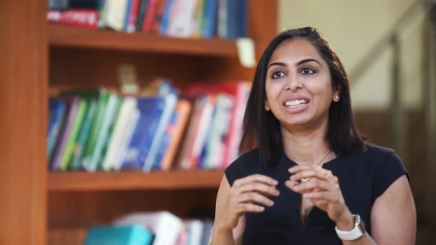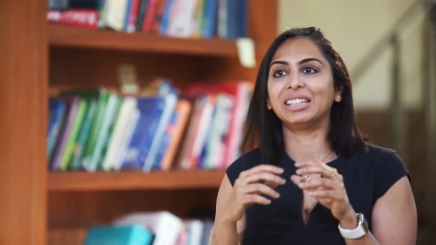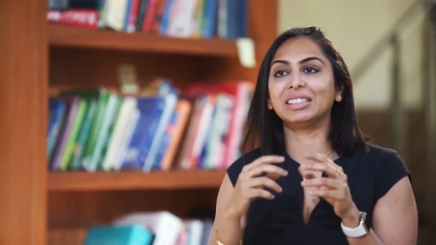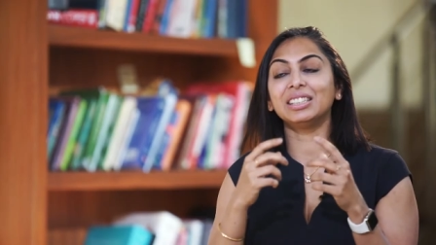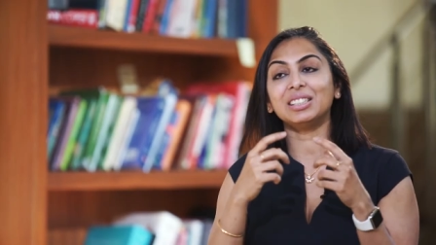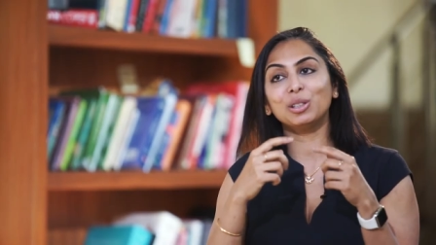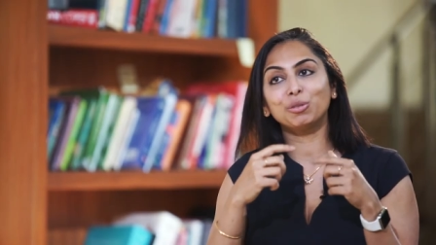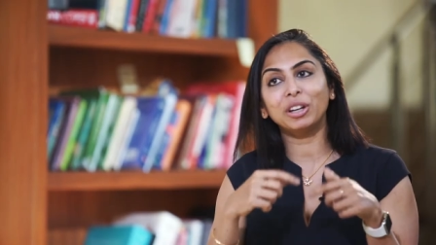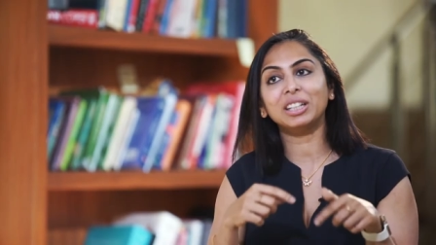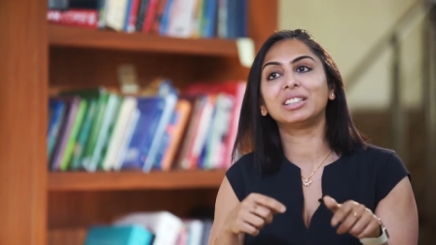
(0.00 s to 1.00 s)
And this
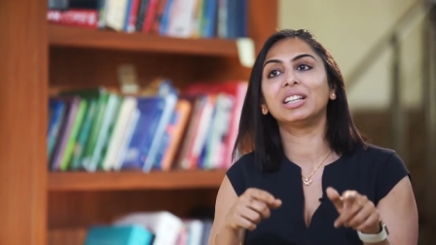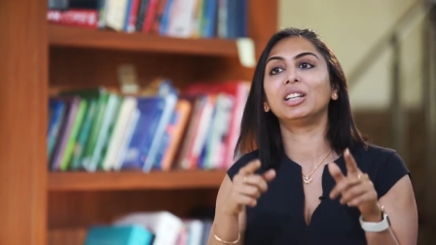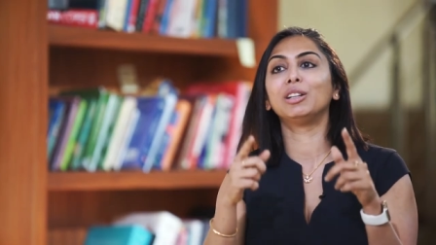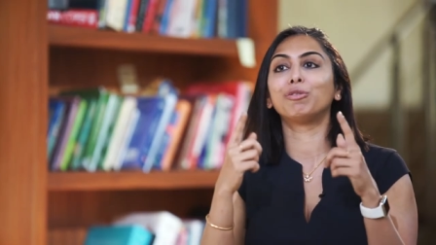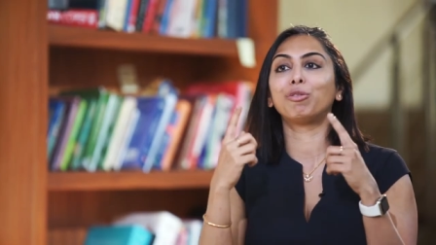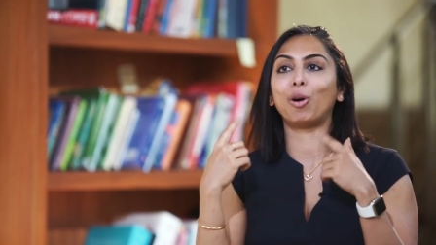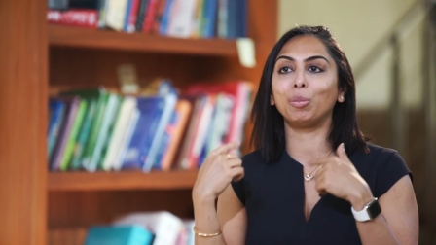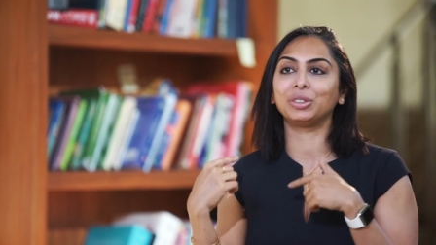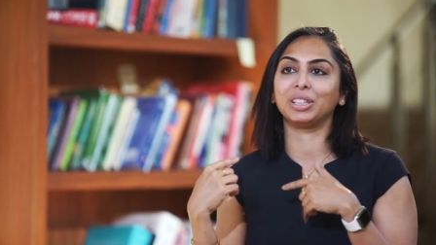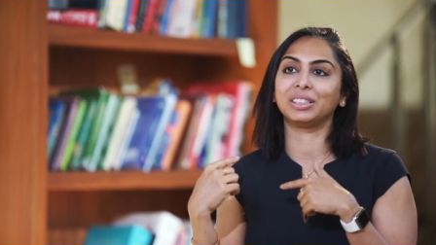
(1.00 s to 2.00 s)
defect then
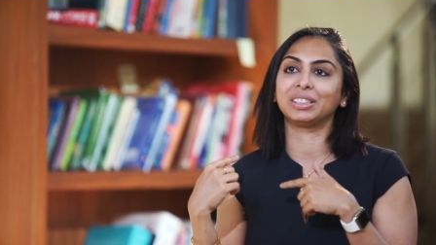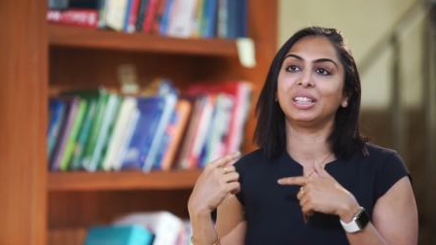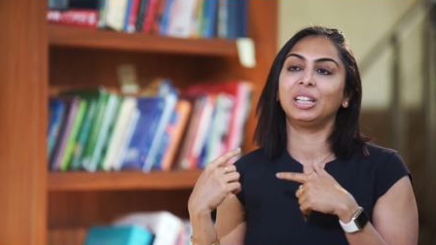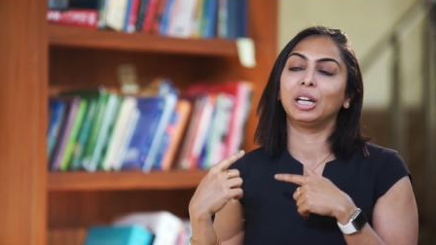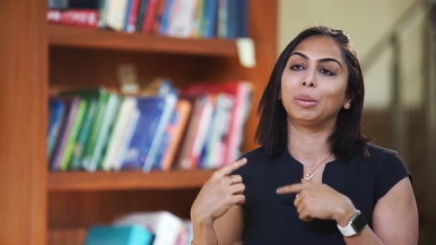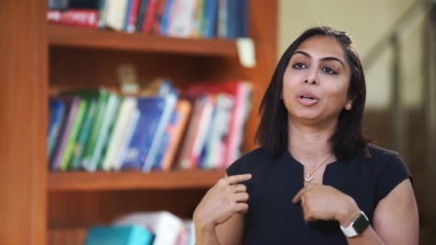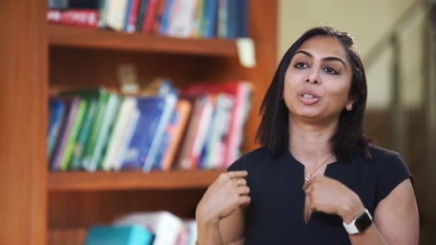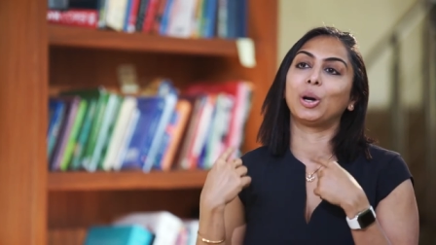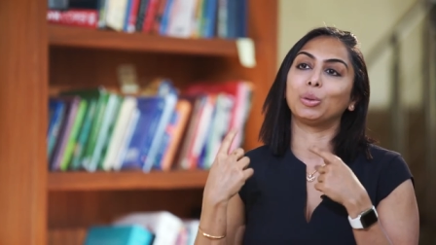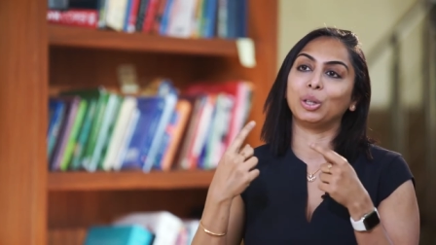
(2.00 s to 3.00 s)
informs us
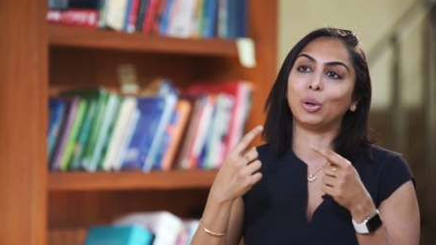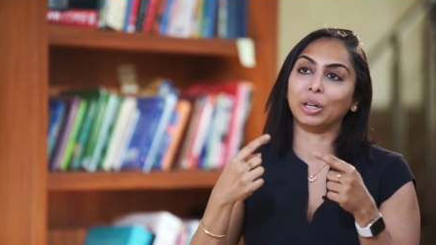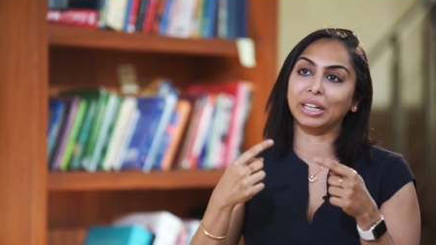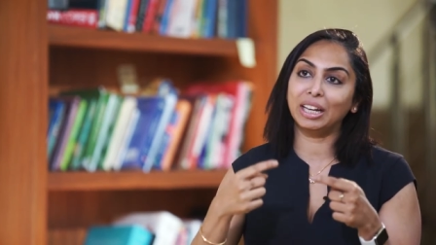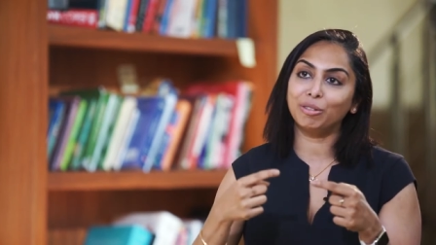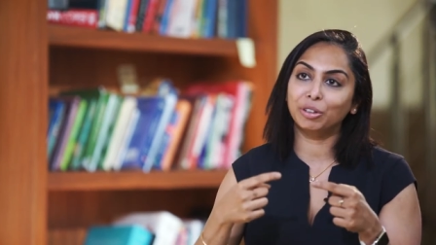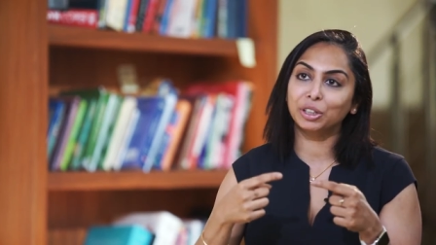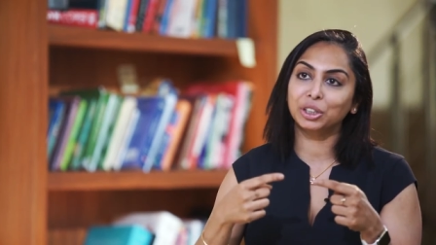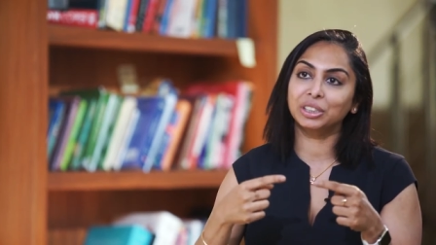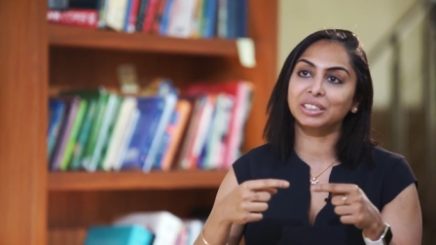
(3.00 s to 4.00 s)
about how the organelle
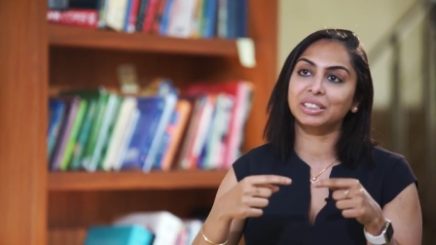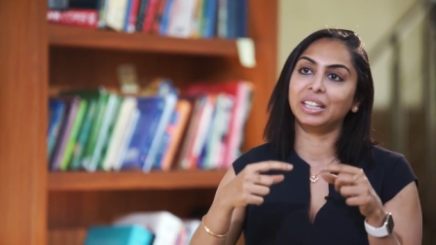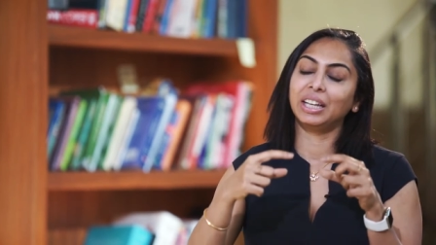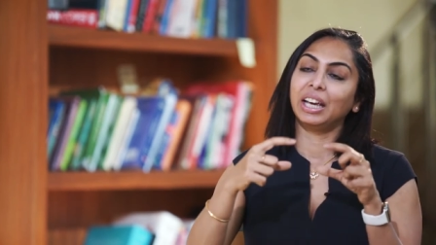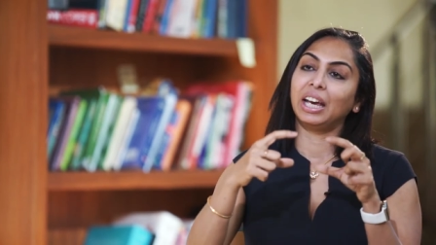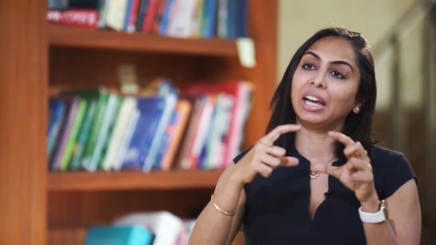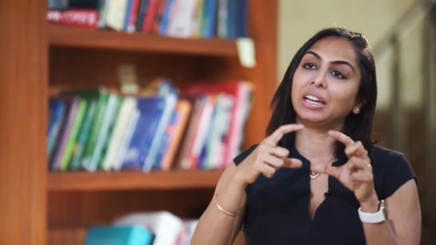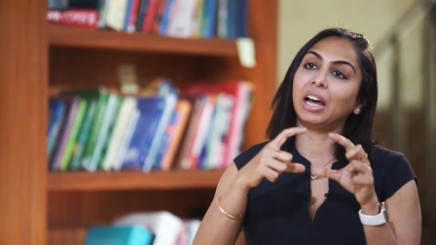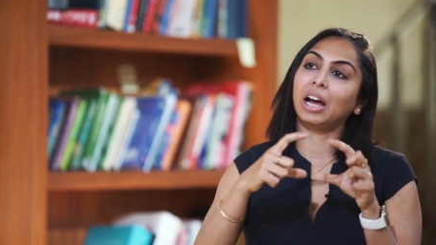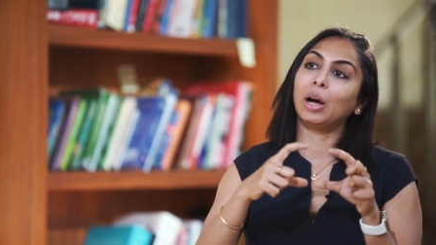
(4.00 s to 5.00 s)
functions
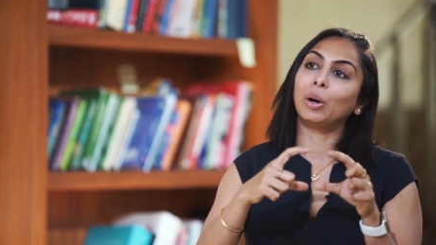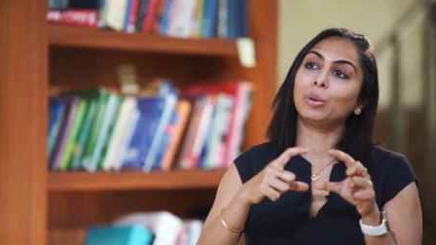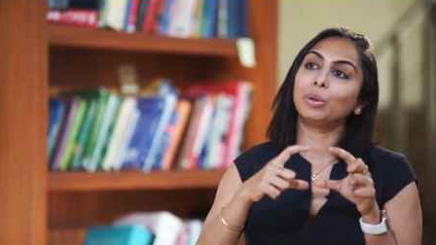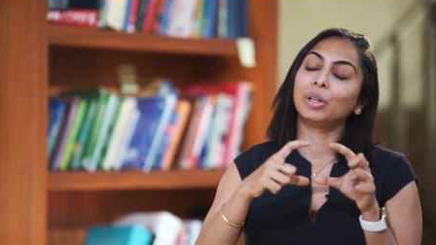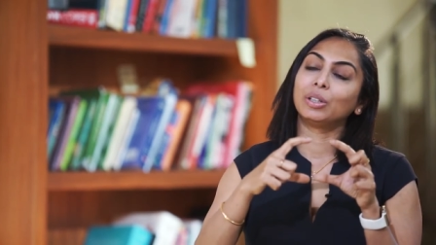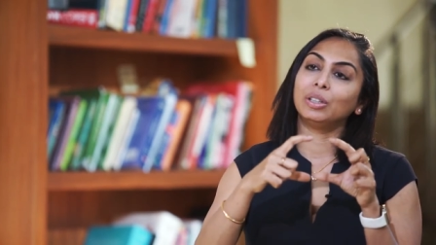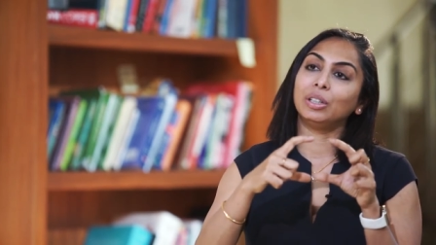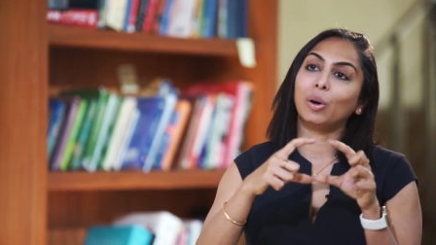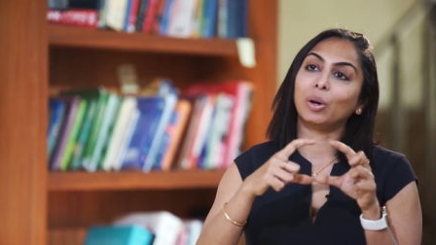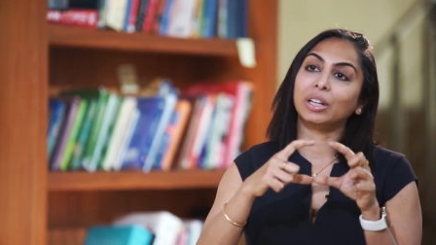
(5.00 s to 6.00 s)
and how
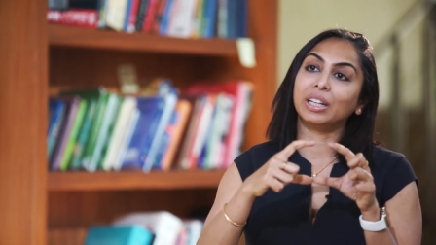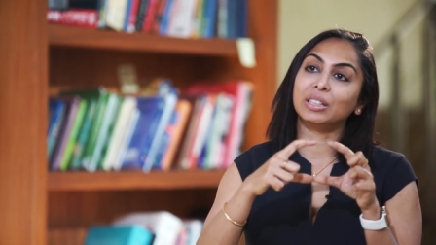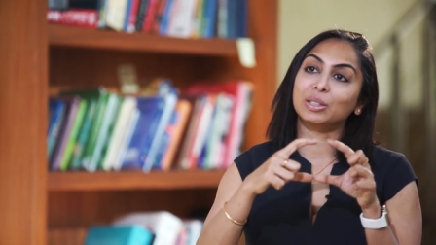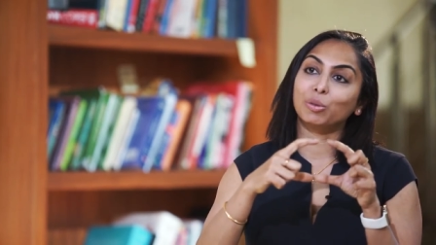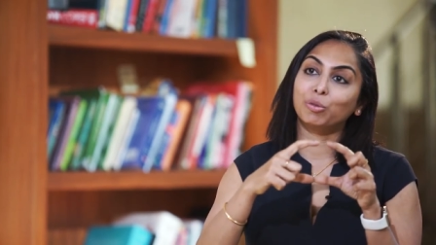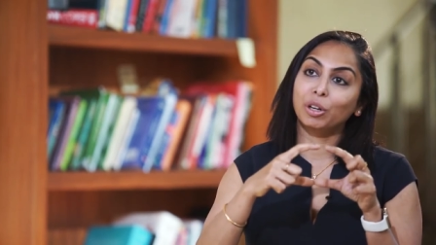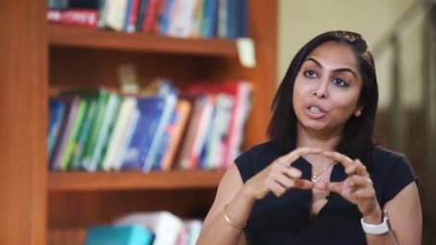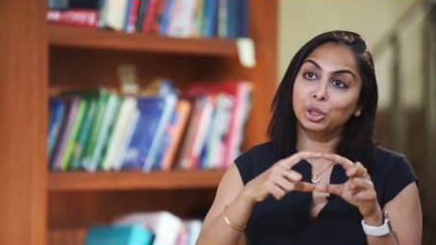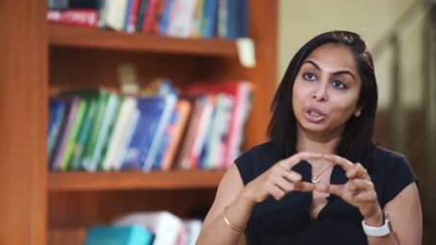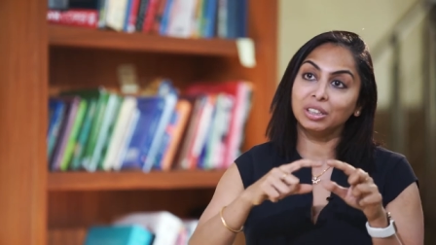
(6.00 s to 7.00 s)
the organelle's
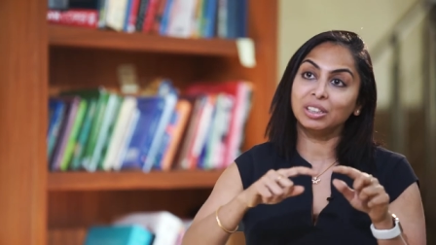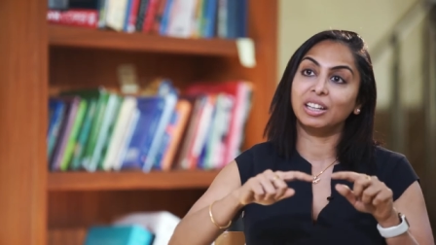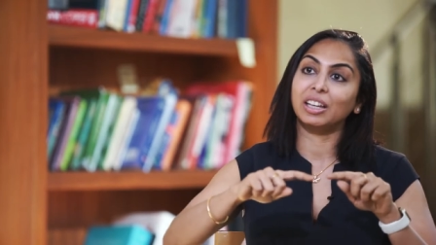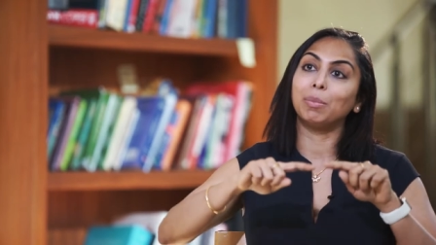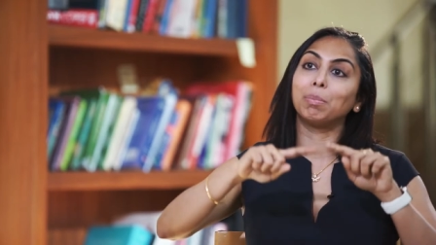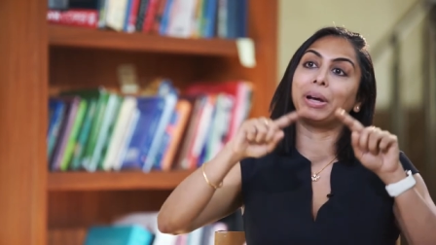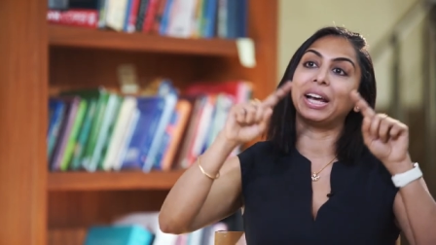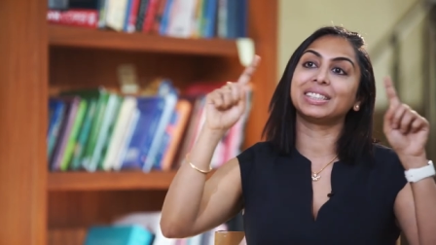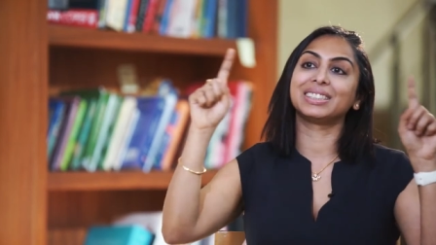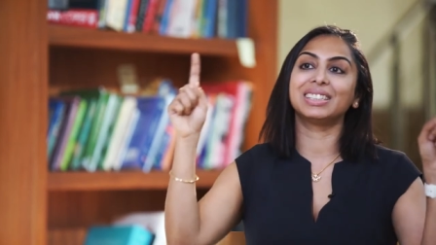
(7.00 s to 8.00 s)
function
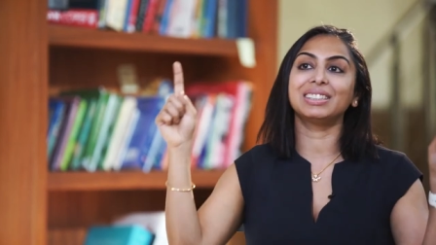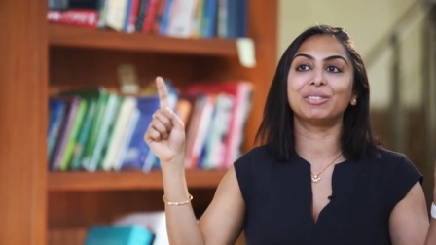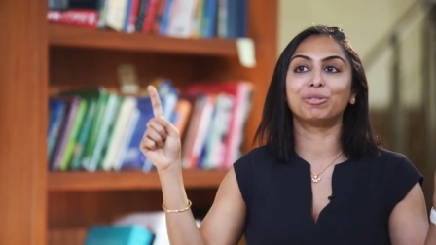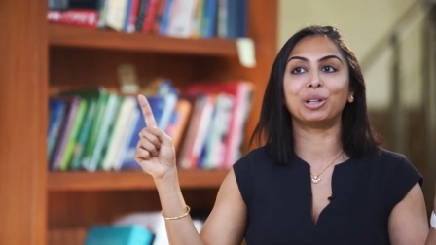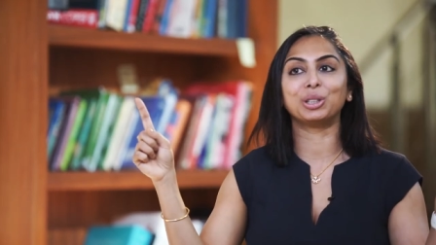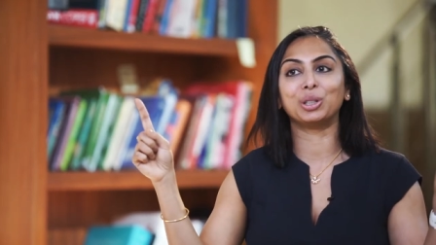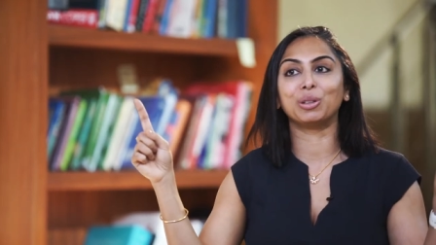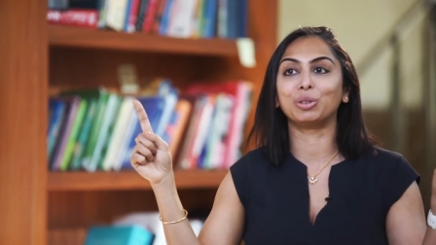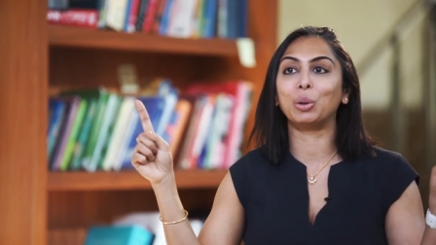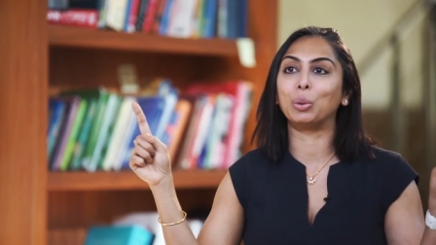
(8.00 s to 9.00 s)
impacts the
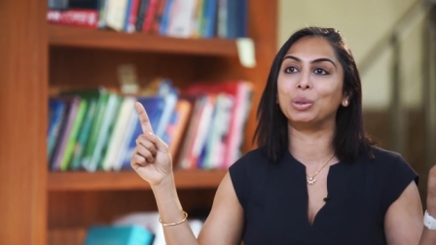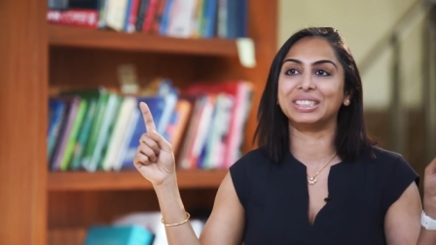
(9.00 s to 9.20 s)
function of the whole